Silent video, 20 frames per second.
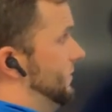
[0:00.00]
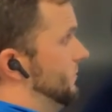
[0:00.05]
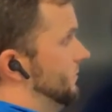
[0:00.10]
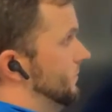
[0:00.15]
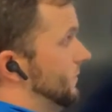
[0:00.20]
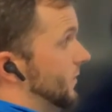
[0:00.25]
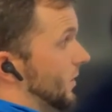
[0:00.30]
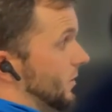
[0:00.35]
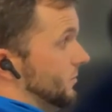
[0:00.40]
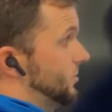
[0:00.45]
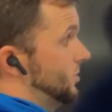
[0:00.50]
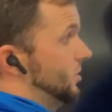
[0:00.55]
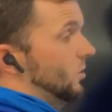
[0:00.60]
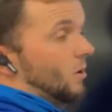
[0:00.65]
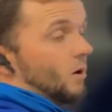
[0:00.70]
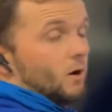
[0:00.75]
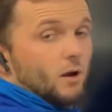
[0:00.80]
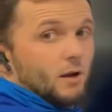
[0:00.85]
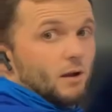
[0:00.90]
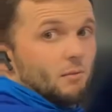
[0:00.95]
those two
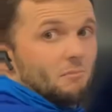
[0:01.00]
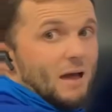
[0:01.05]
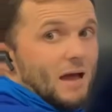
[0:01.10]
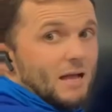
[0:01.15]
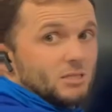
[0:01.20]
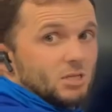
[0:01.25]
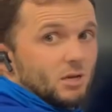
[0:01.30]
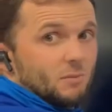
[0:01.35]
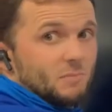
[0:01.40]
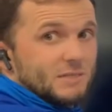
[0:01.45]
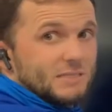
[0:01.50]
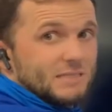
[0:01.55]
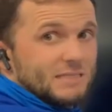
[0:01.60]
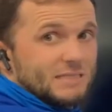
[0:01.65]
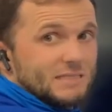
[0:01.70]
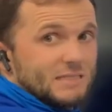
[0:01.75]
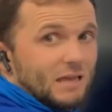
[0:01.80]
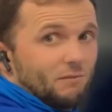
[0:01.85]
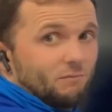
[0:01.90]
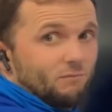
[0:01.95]
aren't gonna match up as the
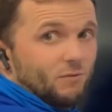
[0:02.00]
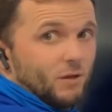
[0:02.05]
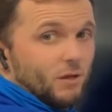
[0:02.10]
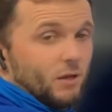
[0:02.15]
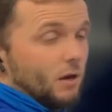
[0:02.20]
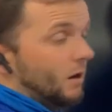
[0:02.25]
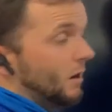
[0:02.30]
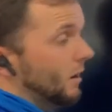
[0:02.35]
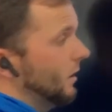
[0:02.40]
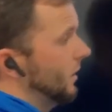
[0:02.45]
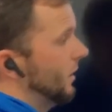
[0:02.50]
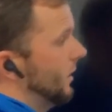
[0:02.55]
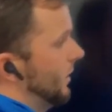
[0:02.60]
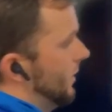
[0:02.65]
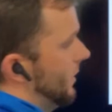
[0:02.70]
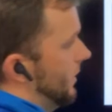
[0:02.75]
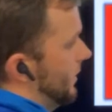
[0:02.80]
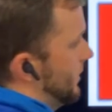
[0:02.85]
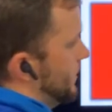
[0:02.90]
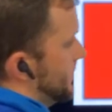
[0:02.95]
same figure.
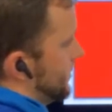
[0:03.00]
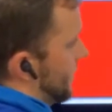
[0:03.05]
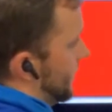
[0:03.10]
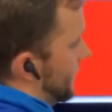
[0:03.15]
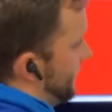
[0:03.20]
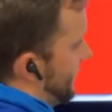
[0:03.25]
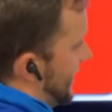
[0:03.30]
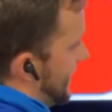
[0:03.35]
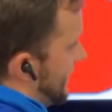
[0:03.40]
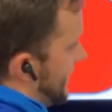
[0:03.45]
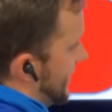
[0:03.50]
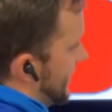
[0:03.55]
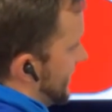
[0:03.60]
So if I did a